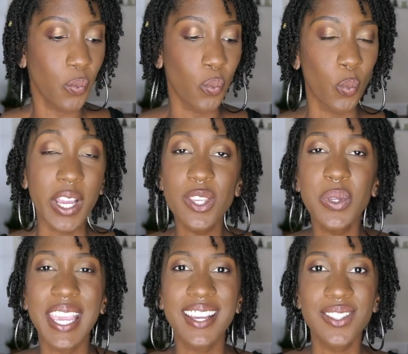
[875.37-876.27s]
What you
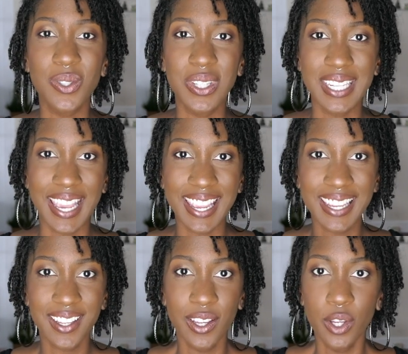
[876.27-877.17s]
can't do
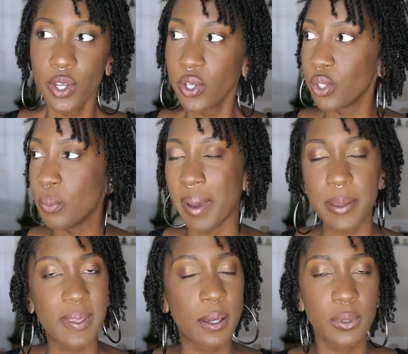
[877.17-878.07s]
today, you
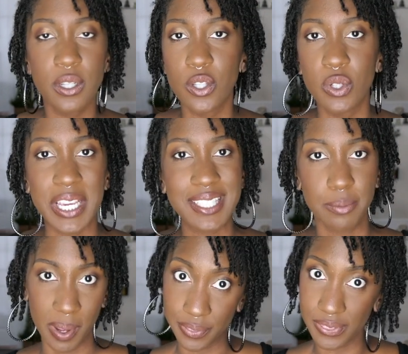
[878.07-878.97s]
might be able to do next
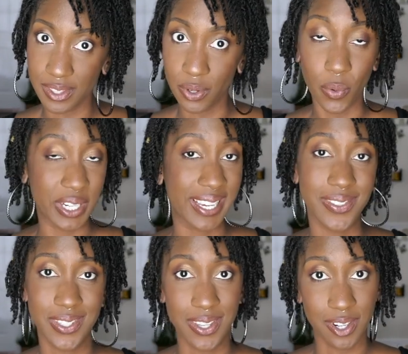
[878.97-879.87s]
month or
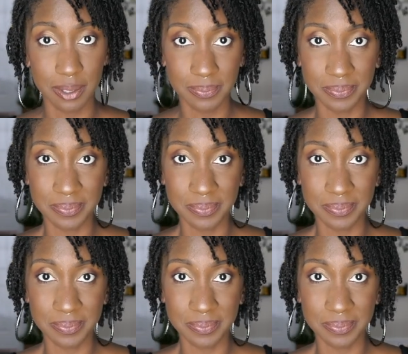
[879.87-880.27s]
next year.